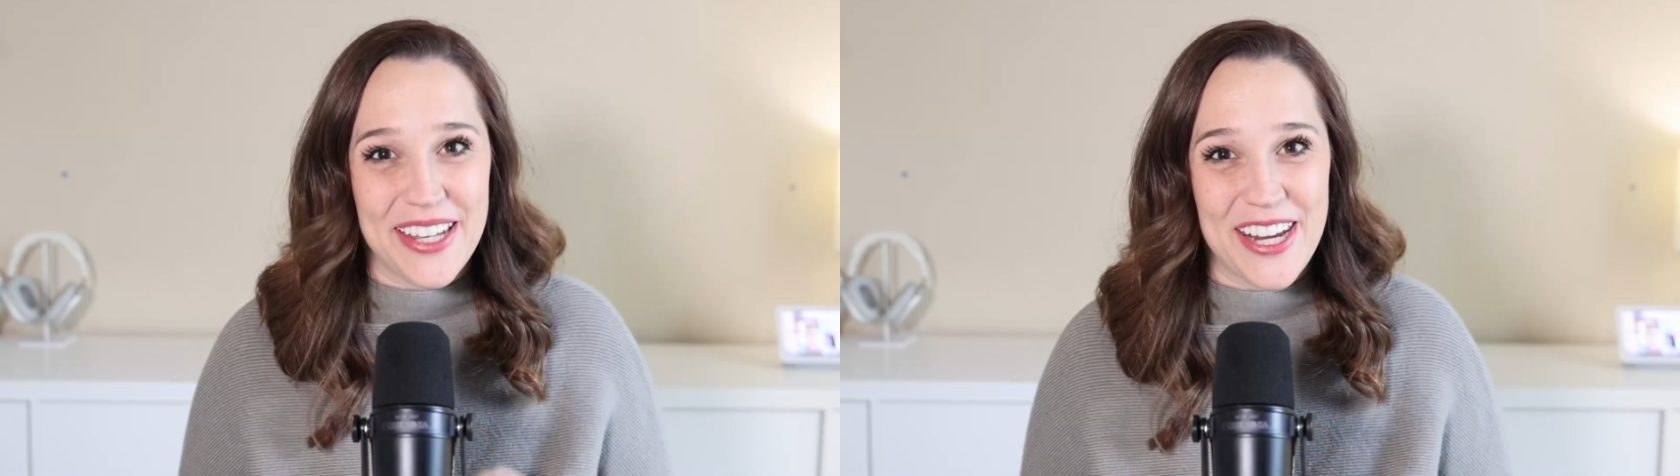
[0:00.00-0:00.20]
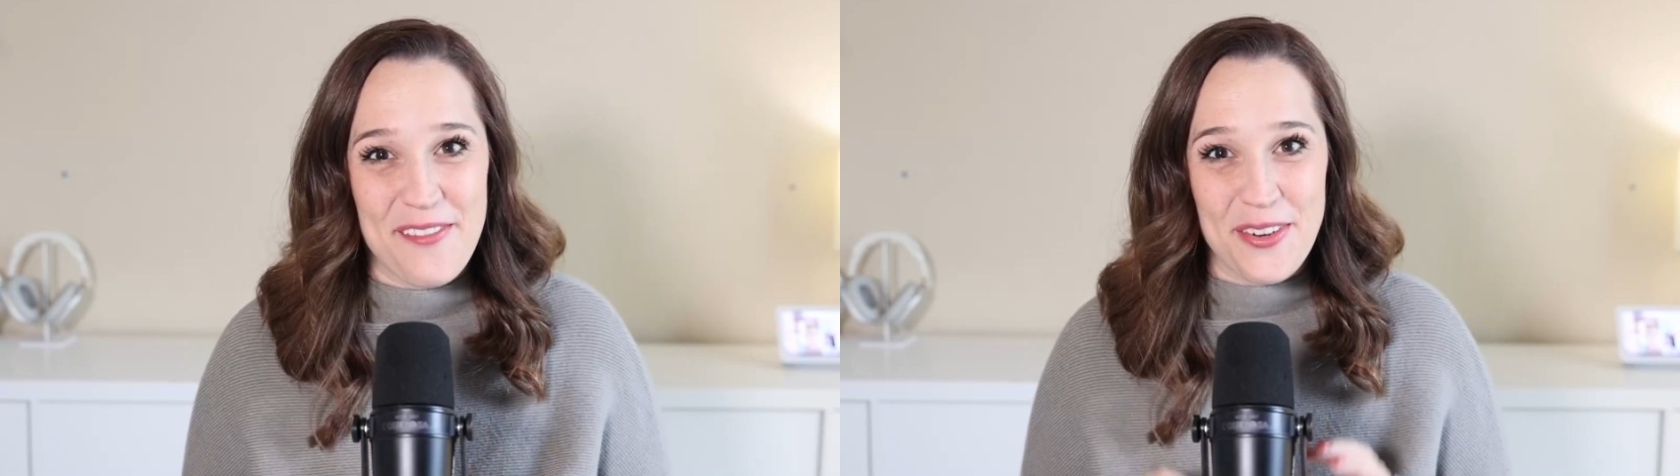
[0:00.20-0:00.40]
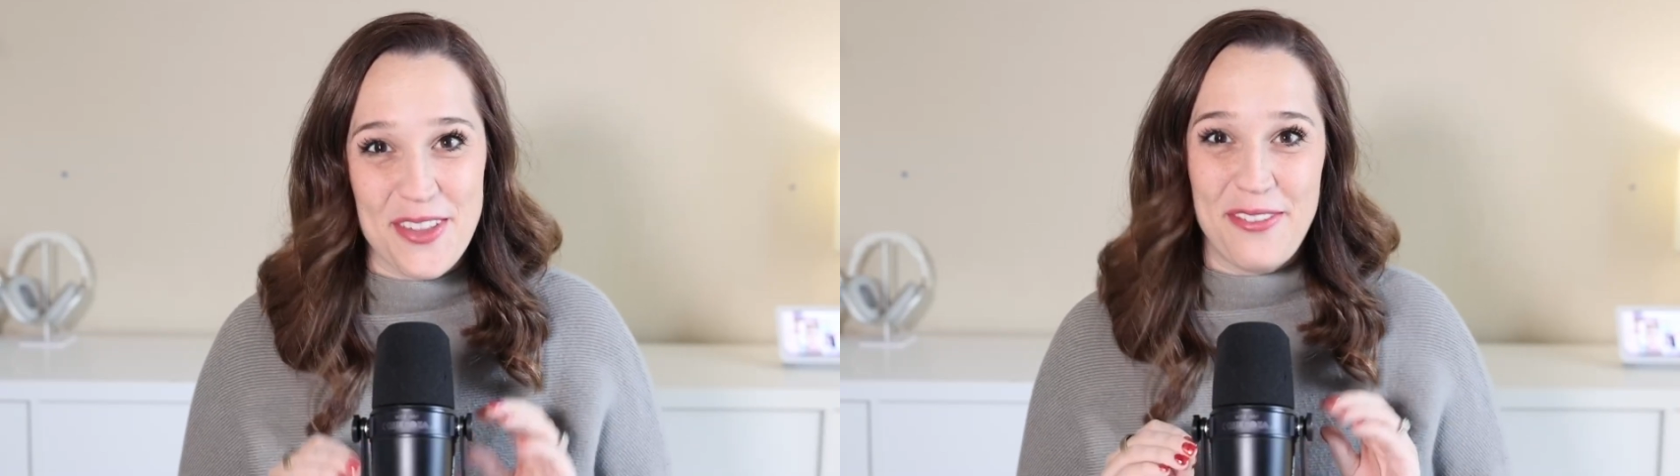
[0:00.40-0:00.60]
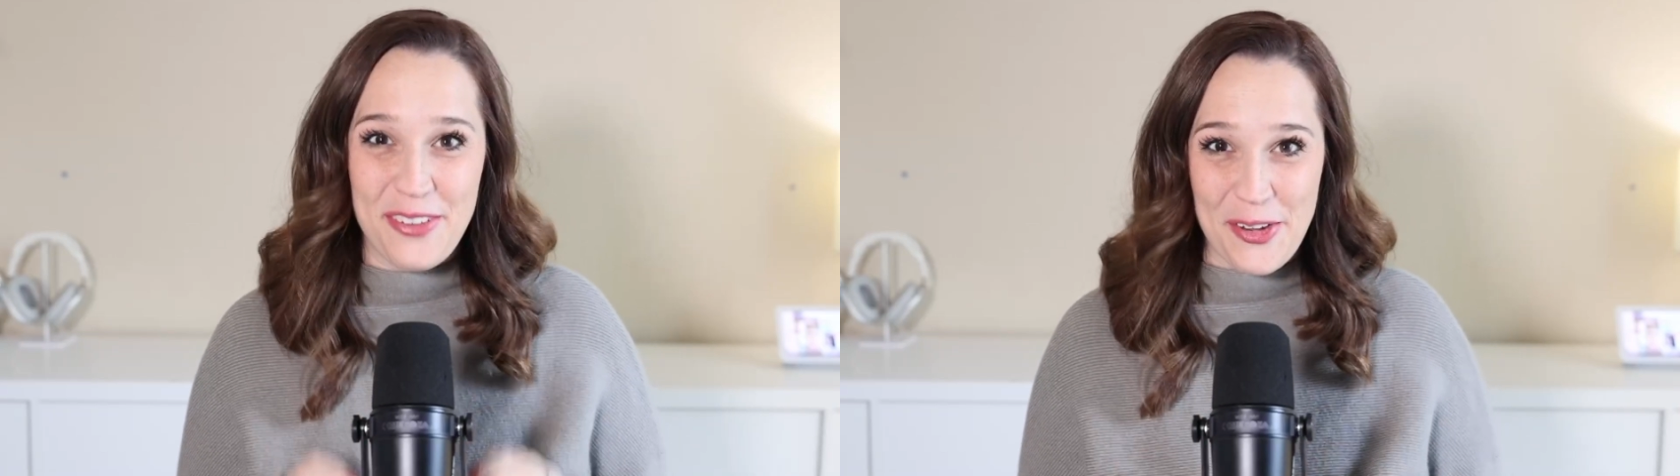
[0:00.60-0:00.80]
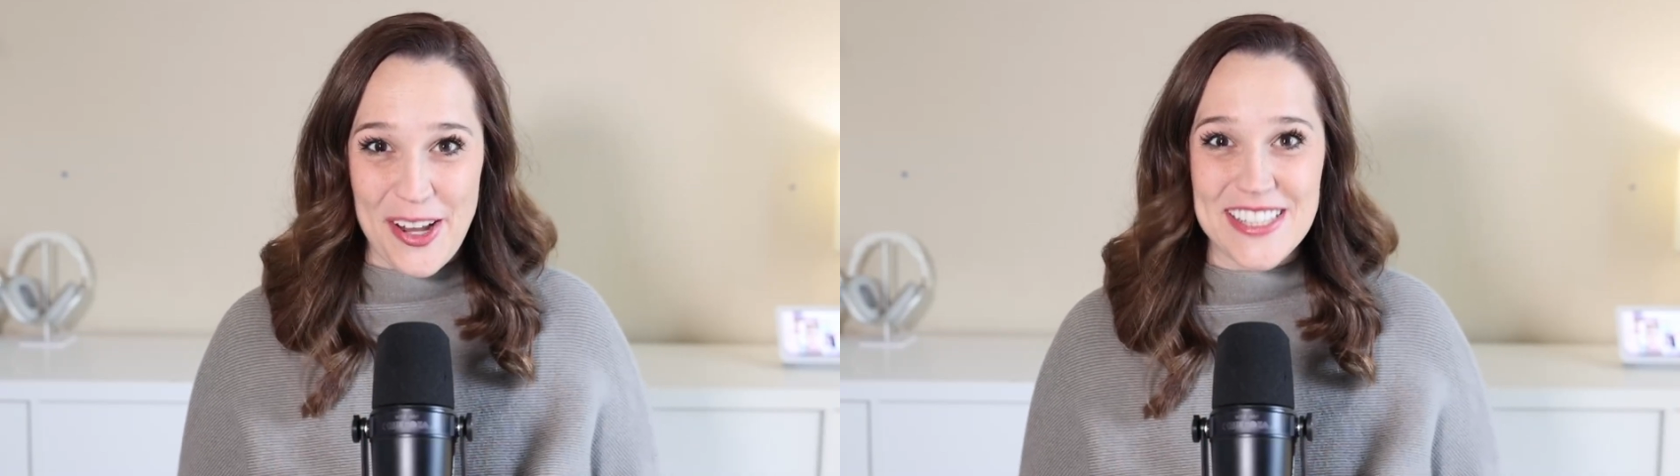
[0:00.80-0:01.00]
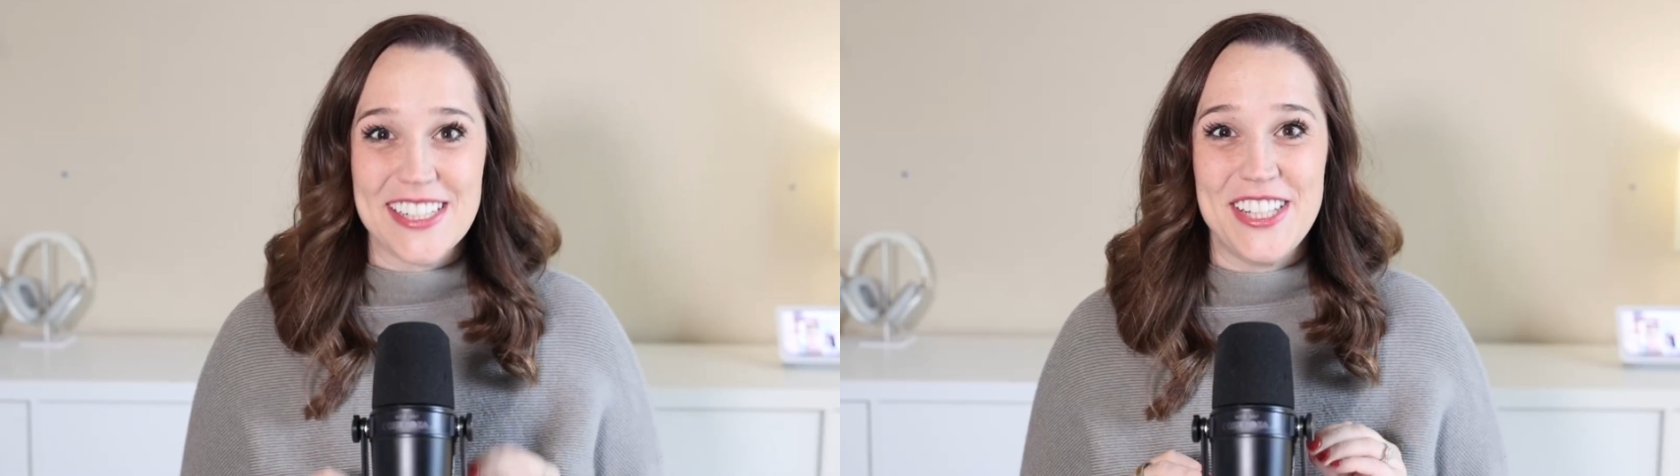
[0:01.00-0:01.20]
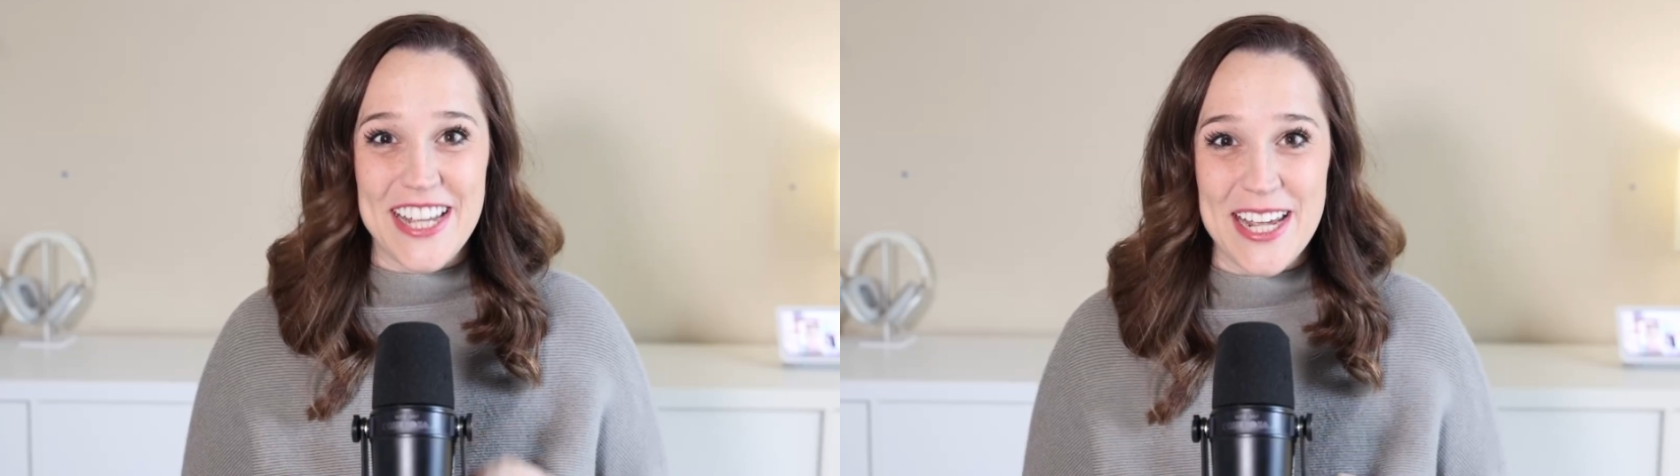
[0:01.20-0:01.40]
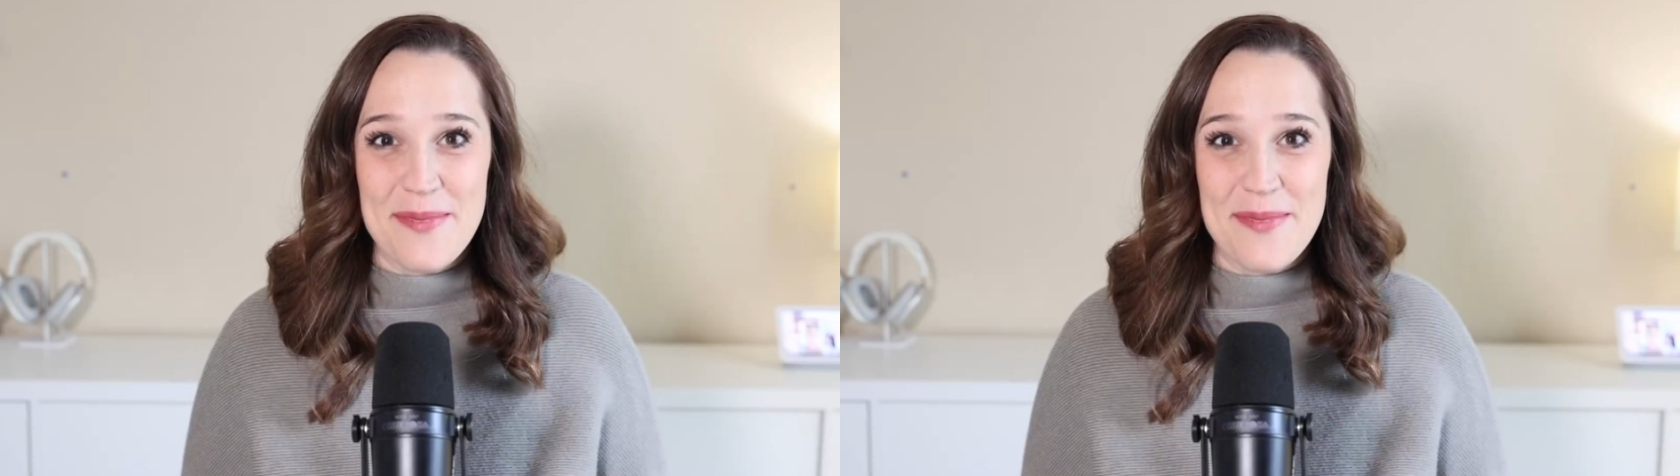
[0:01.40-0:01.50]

for the Flodesk team